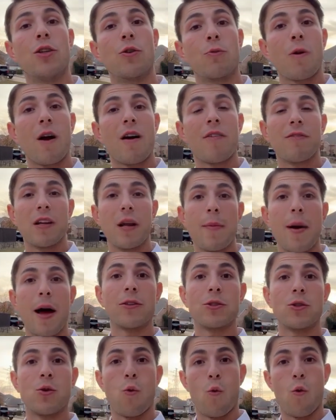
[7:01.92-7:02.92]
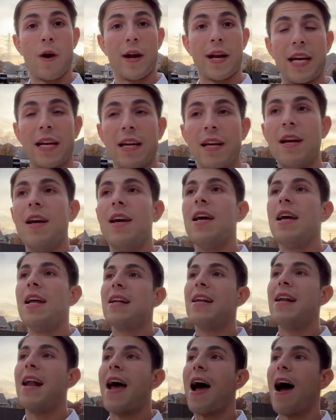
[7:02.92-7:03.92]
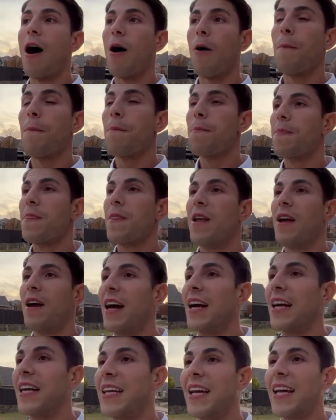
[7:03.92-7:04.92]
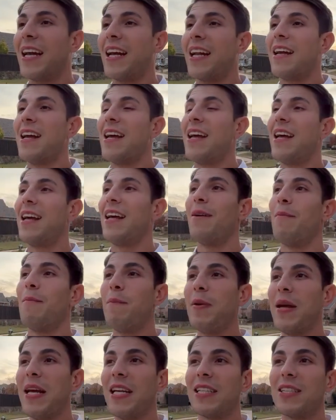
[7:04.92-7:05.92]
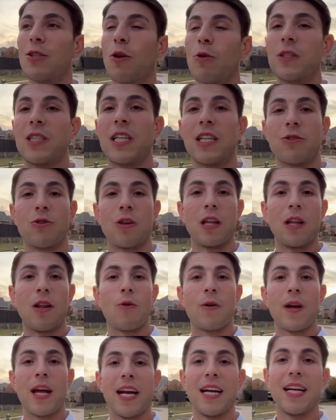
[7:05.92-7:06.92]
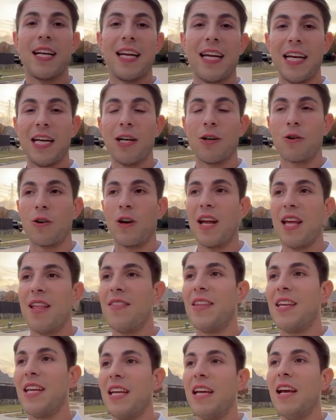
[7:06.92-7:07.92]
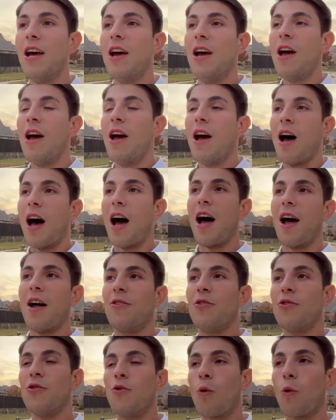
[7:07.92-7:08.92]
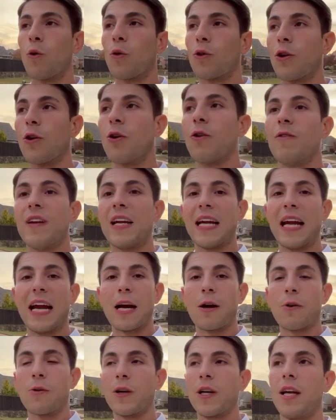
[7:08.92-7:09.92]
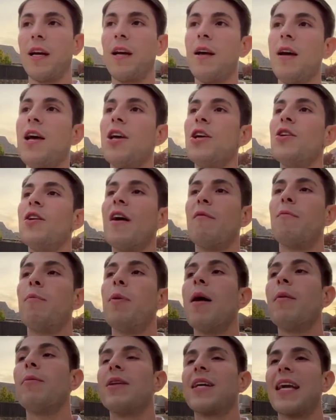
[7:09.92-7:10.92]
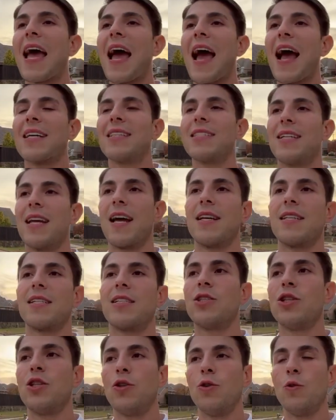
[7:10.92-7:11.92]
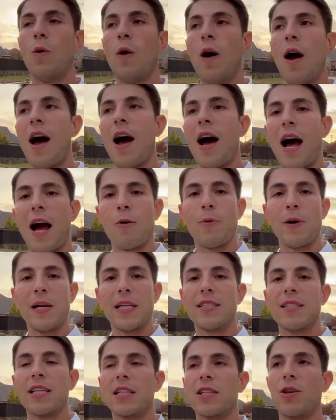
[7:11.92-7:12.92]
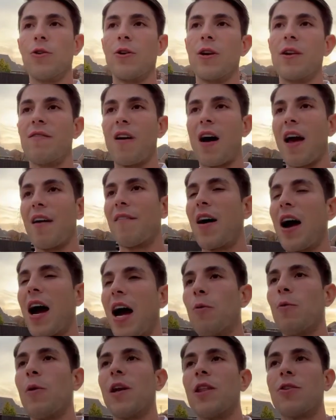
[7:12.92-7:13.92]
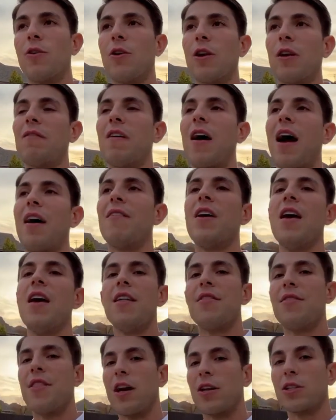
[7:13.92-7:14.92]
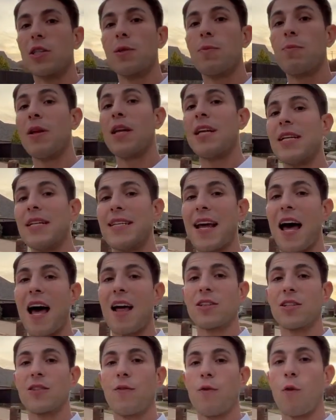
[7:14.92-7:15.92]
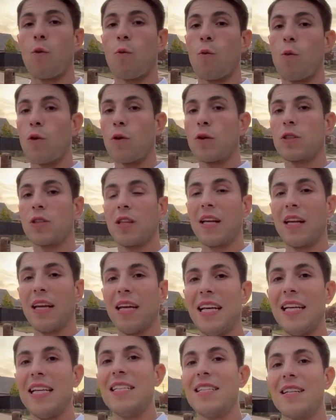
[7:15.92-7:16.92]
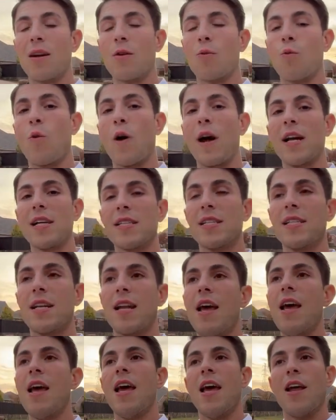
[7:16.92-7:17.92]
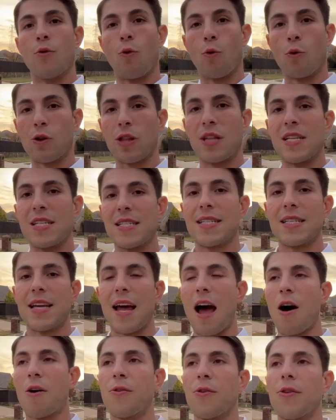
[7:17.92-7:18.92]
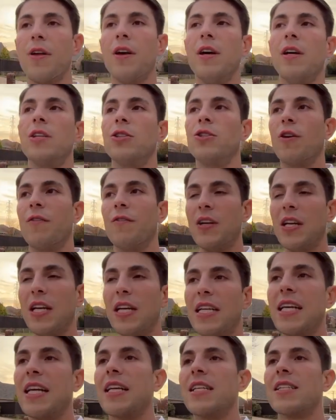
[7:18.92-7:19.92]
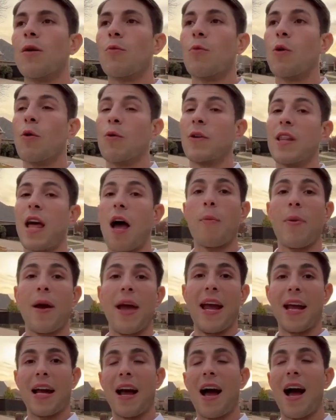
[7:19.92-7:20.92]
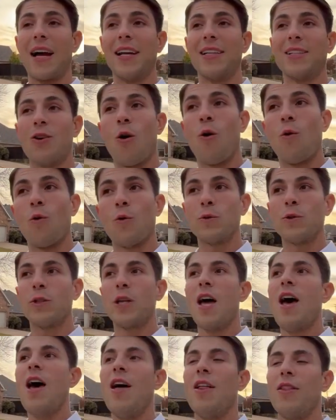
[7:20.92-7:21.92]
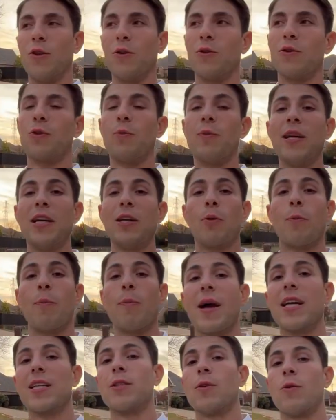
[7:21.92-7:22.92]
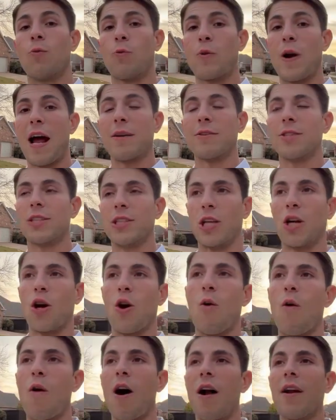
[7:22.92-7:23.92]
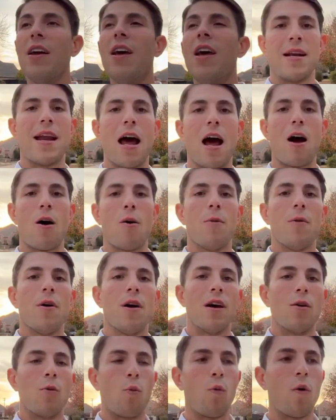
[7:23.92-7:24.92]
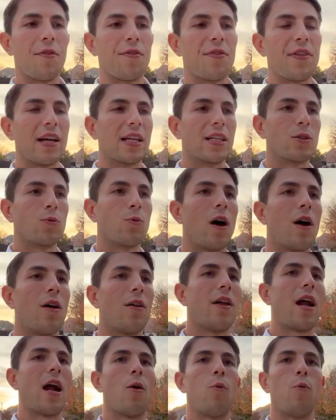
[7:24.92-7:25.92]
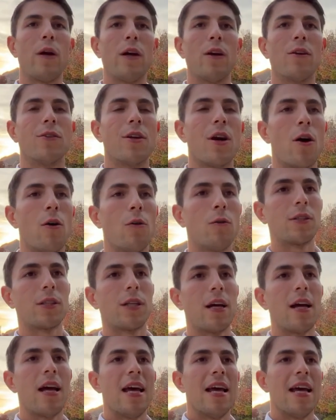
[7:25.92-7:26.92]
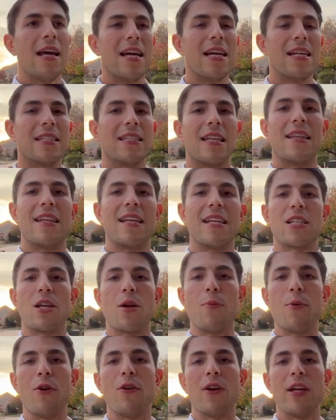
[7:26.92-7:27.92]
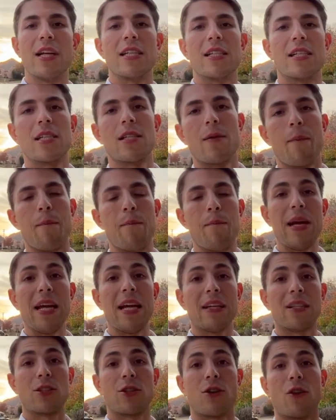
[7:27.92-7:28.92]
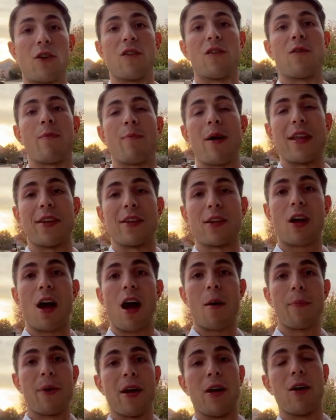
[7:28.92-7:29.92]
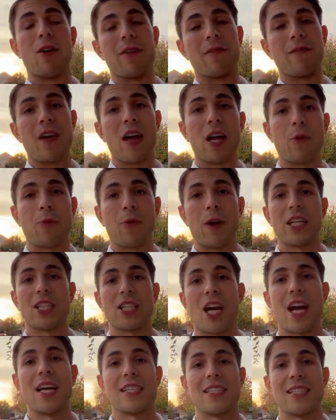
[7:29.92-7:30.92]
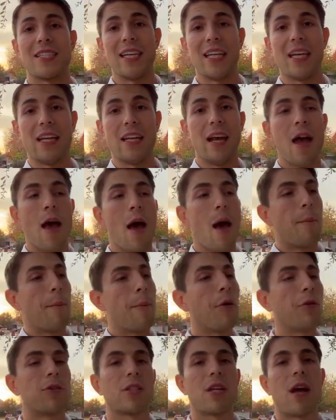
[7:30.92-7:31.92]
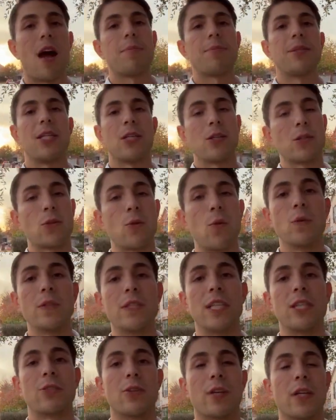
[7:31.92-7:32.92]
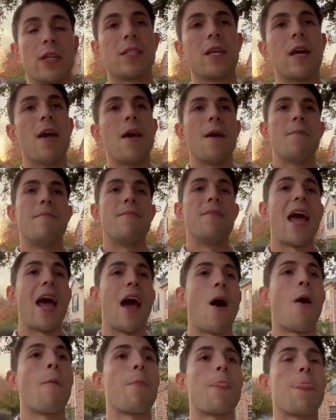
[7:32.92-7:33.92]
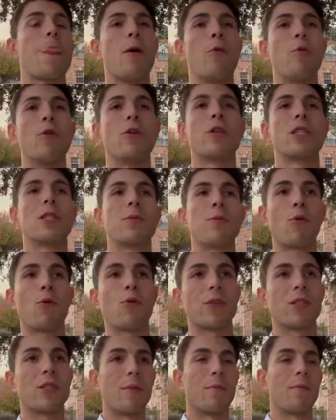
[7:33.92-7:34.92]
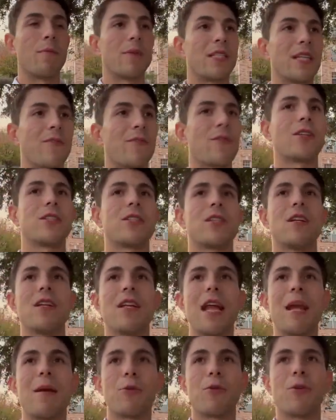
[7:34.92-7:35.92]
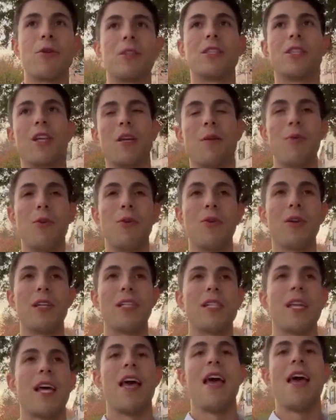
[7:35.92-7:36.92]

you're roughly about 20. Now, again, being so centrally located here in the North Irving area, you have public access to Highway 635, Highway 35. That'll split Dallas-Fort Worth east and west, north and south. So if you need to get somewhere without paying high tolls, those will be your best routes to go on. Now, one thing as well that I will note is this community is being served by the Coppell and Valley Ranch ISD, both top-tier school districts. Now, we'll explore some different neighborhoods and communities.